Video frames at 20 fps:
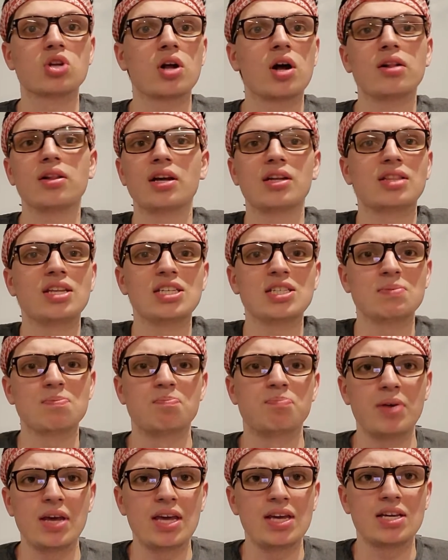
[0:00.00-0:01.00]
they're not like these
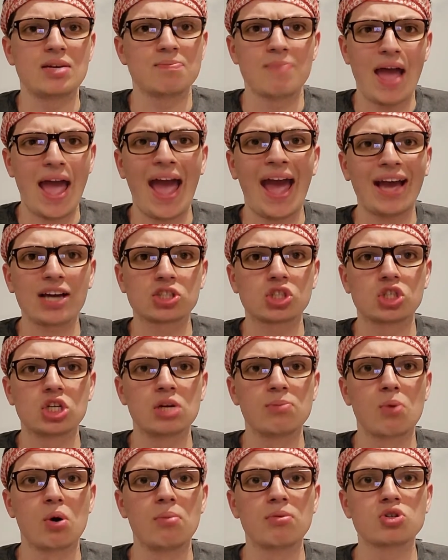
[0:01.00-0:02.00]
big
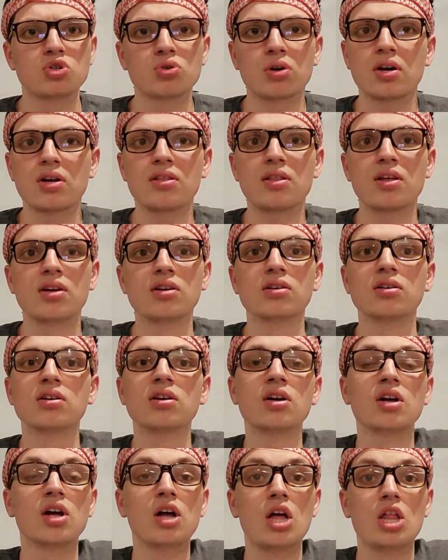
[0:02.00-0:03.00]
actiony moments or
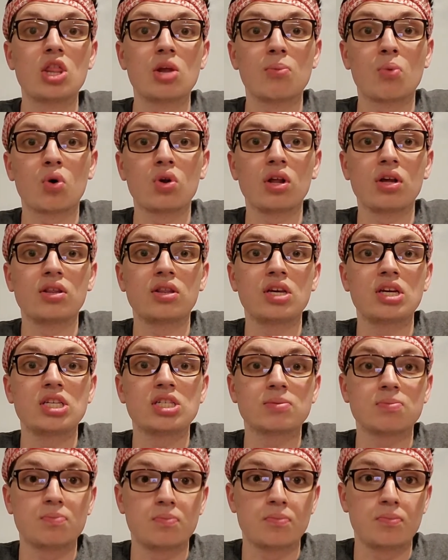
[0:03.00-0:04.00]
anything. They're more like
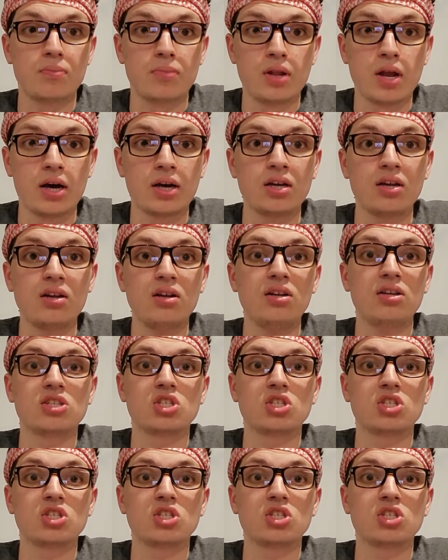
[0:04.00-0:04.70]
these nice,